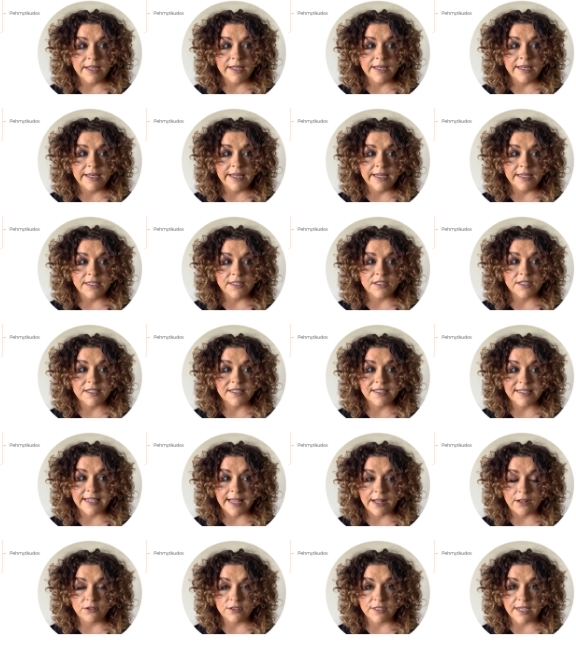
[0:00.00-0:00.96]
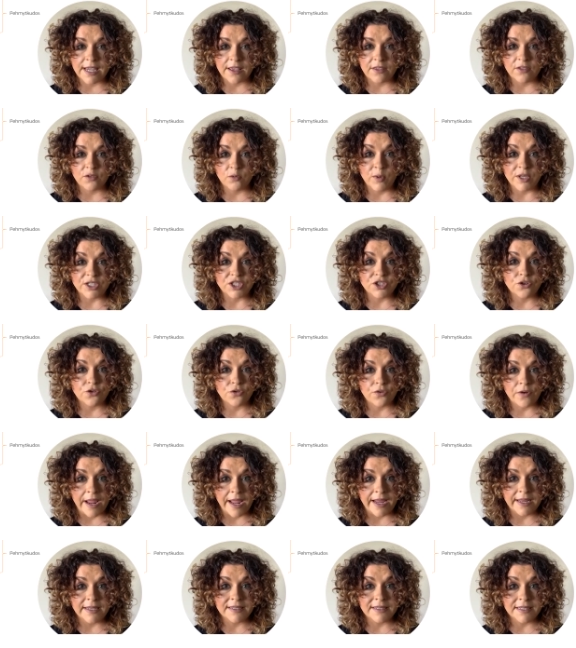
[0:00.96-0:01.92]
leads to cell death, which
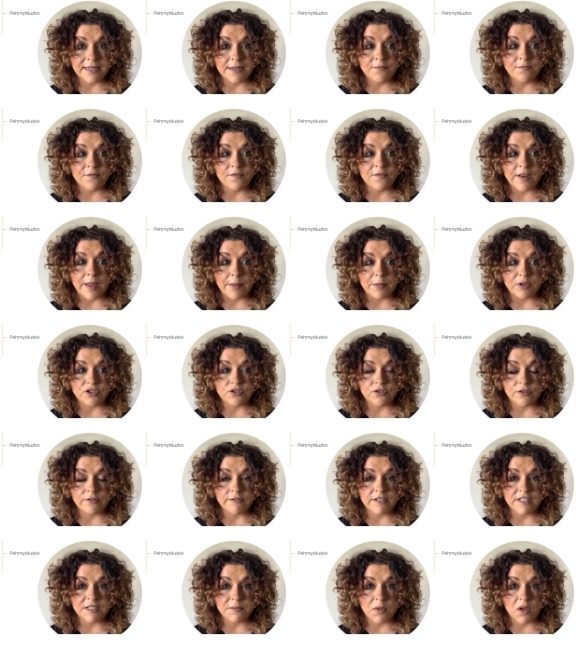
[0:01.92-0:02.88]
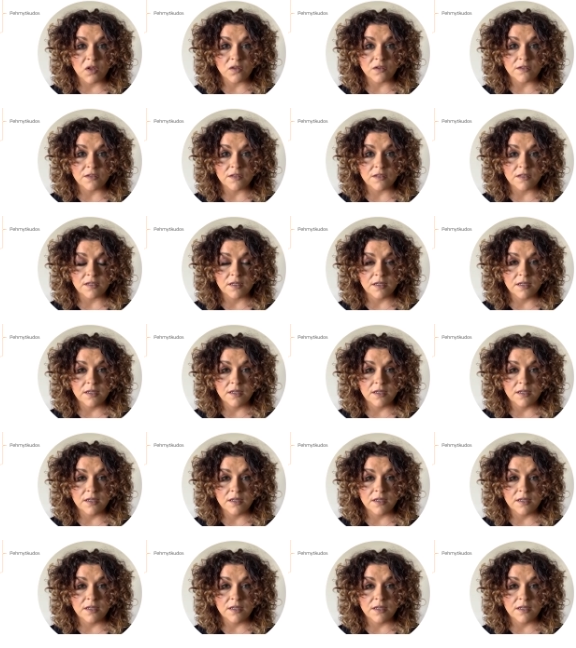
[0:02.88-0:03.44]
creates an inflammatory response,